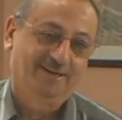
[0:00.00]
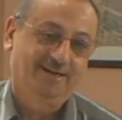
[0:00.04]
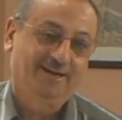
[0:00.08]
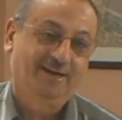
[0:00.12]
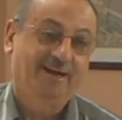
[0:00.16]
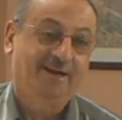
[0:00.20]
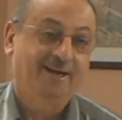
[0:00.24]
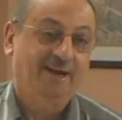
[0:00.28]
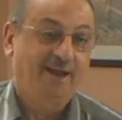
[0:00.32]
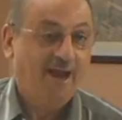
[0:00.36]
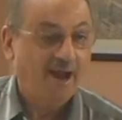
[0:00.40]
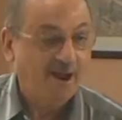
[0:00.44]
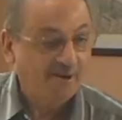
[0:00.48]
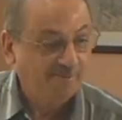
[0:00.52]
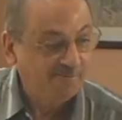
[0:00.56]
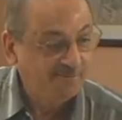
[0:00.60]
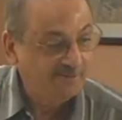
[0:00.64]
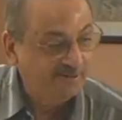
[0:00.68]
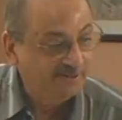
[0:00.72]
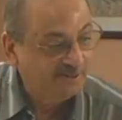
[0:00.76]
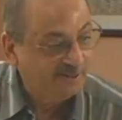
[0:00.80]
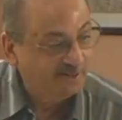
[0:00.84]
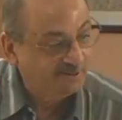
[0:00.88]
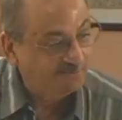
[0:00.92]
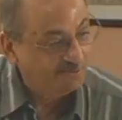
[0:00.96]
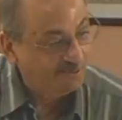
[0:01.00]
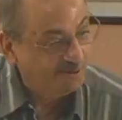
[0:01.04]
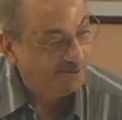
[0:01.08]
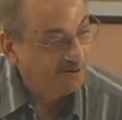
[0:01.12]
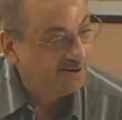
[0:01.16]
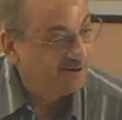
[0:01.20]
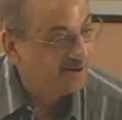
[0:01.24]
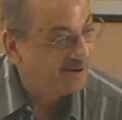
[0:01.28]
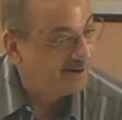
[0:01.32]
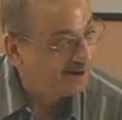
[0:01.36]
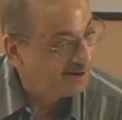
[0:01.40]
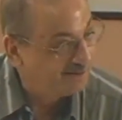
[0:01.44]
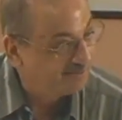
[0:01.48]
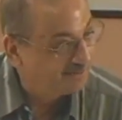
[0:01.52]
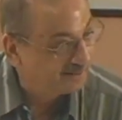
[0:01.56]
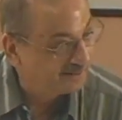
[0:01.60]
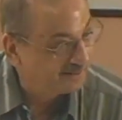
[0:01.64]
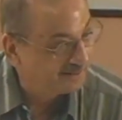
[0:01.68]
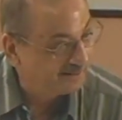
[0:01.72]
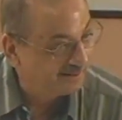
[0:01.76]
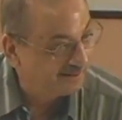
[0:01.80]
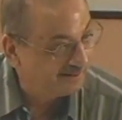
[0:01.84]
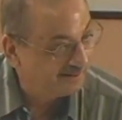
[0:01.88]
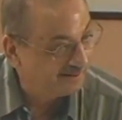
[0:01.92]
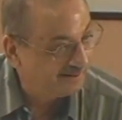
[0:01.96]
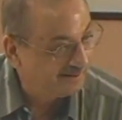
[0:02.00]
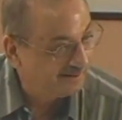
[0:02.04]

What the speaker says: And everything we will learn, brother.